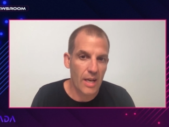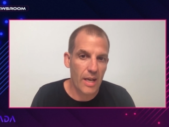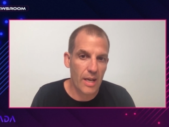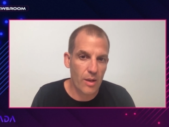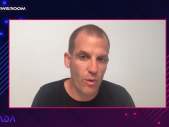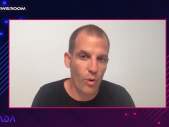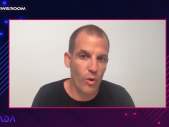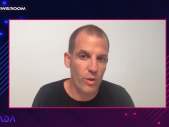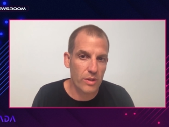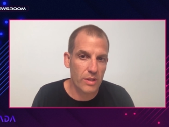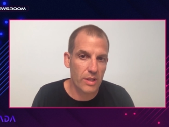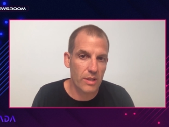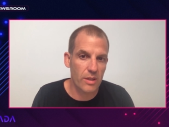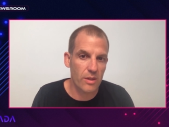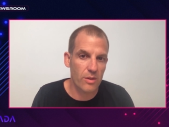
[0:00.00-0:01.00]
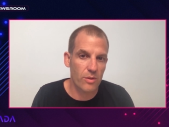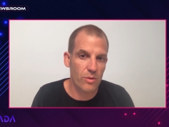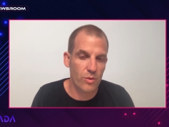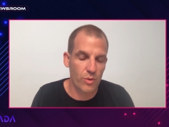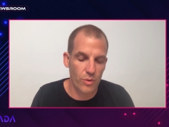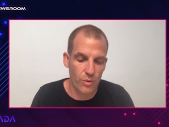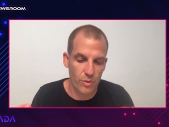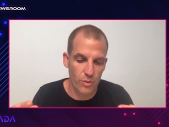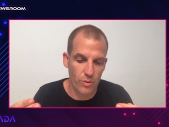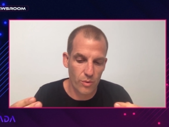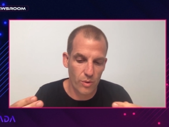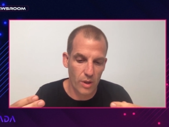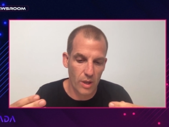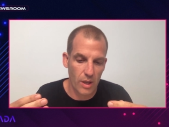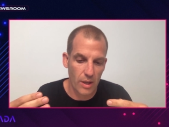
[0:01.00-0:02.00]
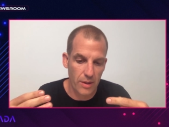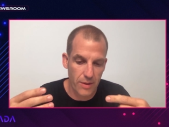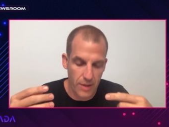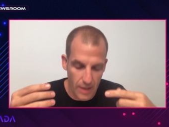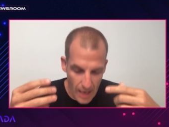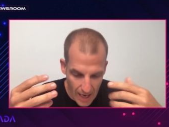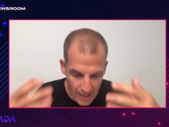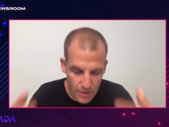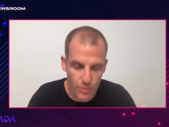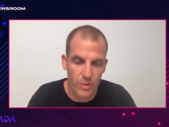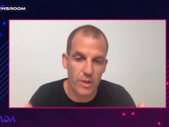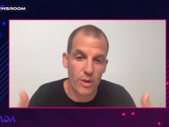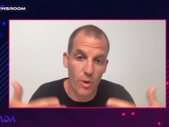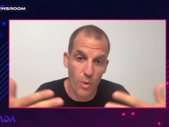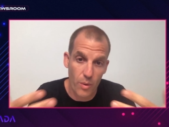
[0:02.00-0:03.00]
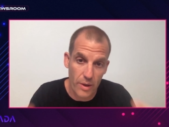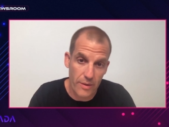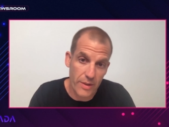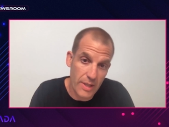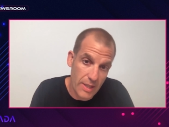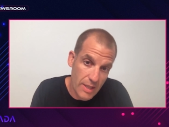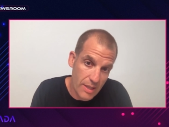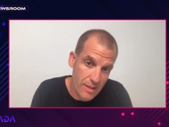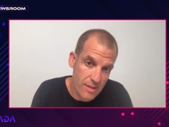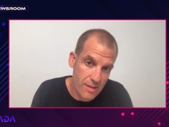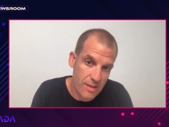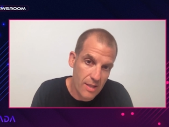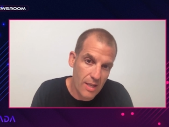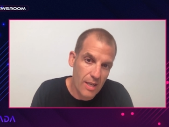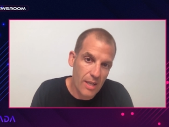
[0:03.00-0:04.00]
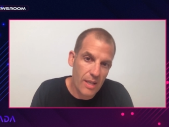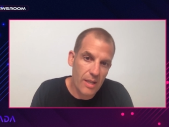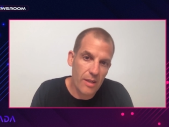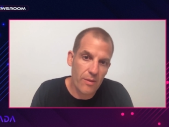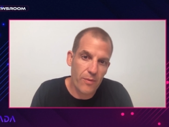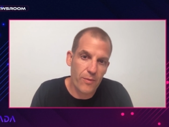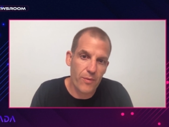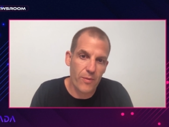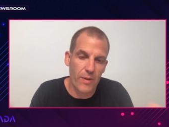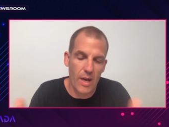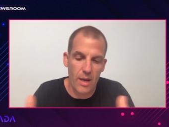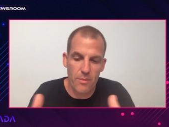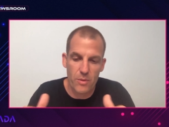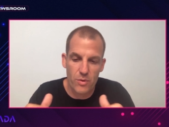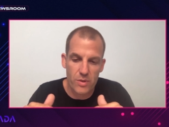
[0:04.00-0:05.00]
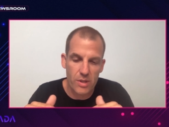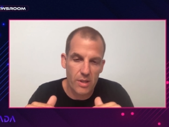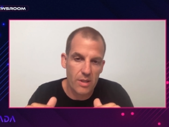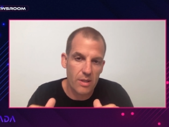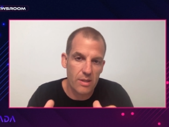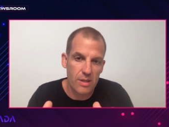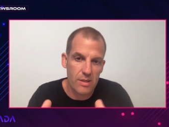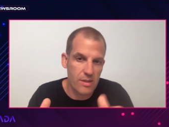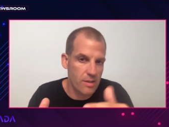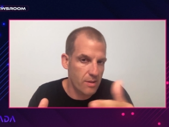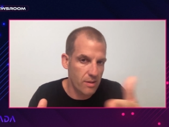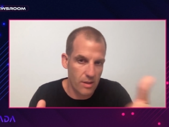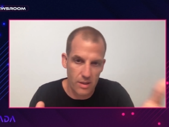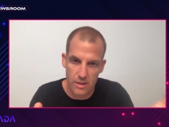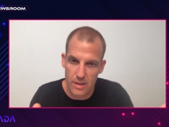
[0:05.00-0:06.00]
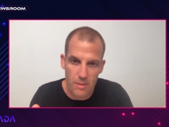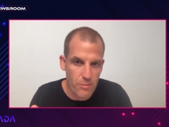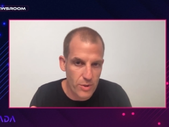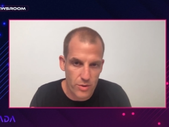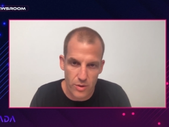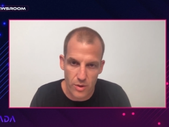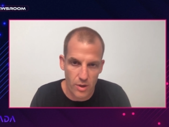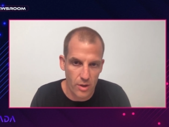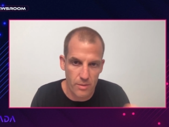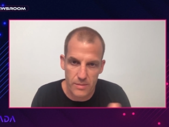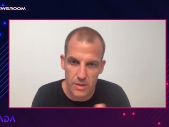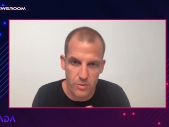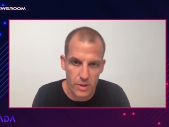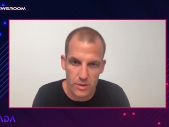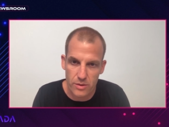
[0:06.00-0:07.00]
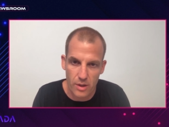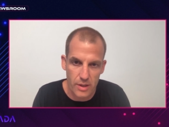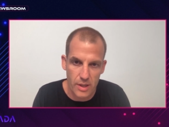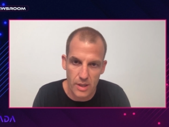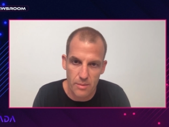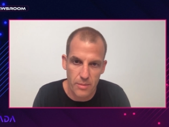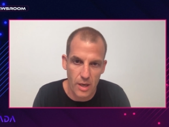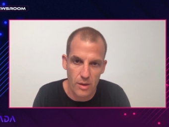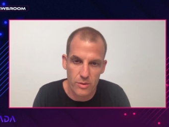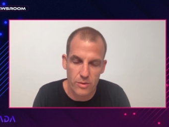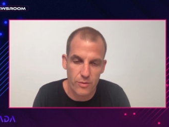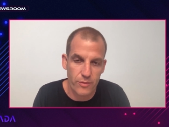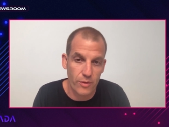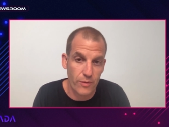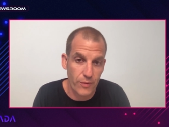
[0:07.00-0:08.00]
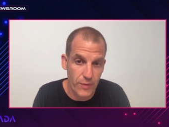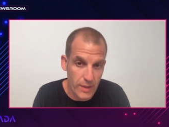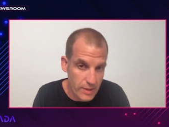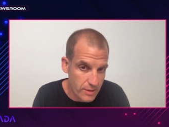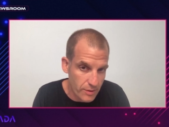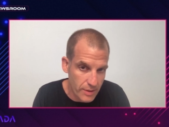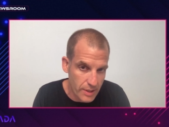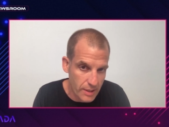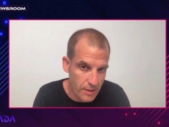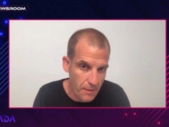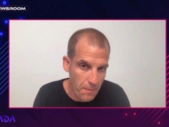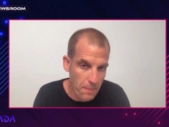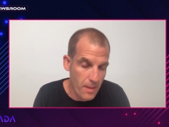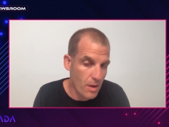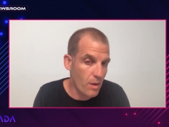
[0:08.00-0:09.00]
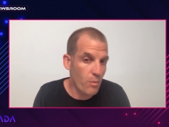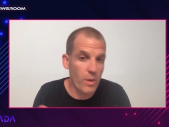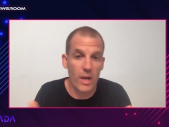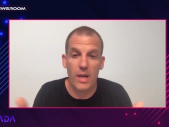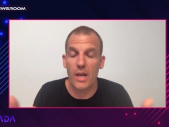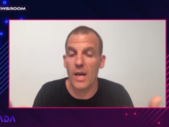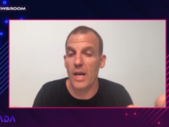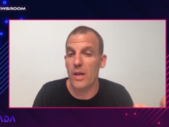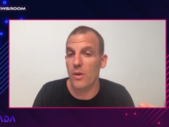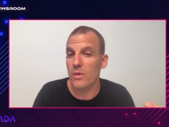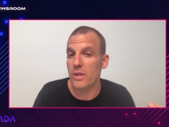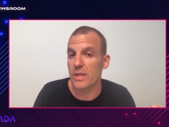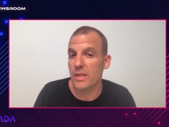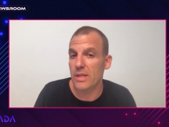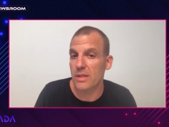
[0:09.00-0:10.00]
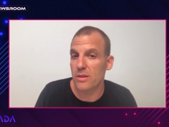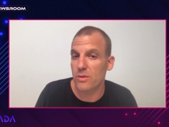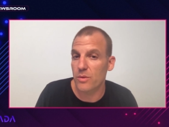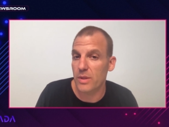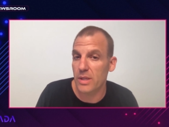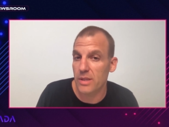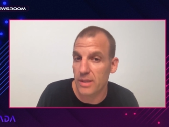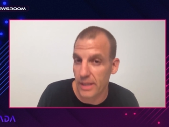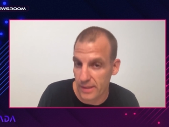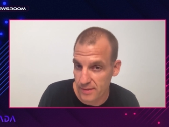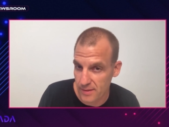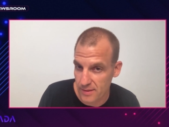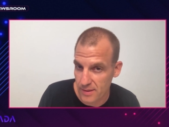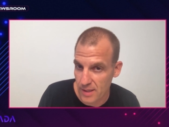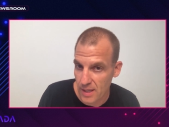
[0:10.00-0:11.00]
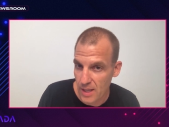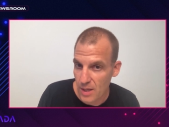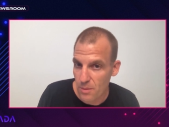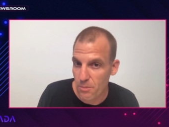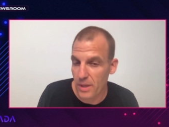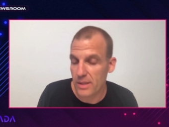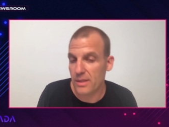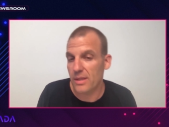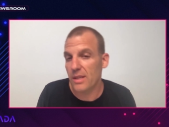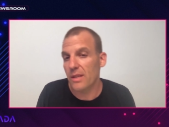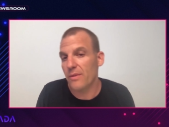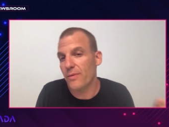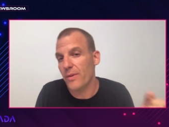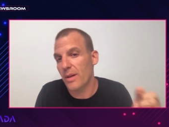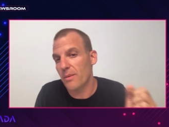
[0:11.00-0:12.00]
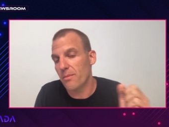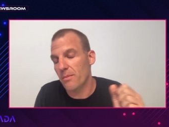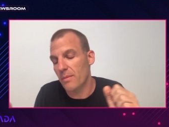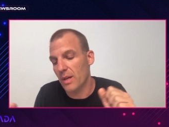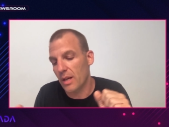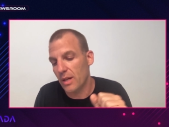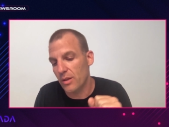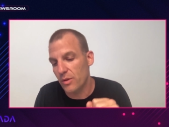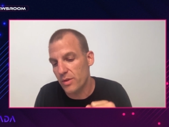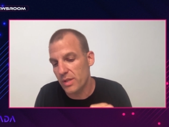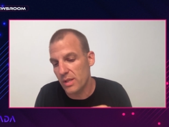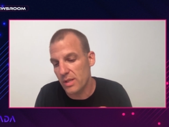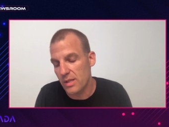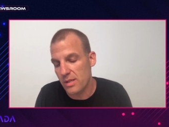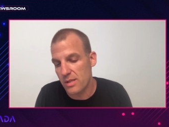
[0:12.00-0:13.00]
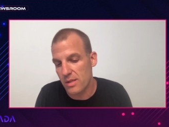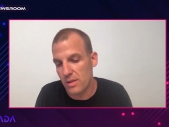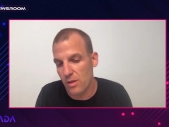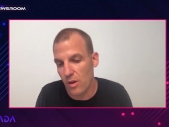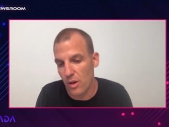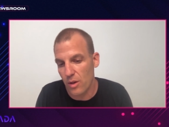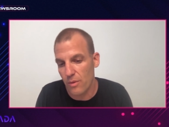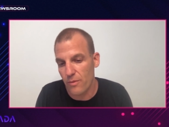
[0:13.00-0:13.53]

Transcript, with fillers: according to uh, the actual query needs. If I'm using a, uh, this uh, temperature column that we're talking about for filtering, well, I only need to index. But if I'm uh, using this column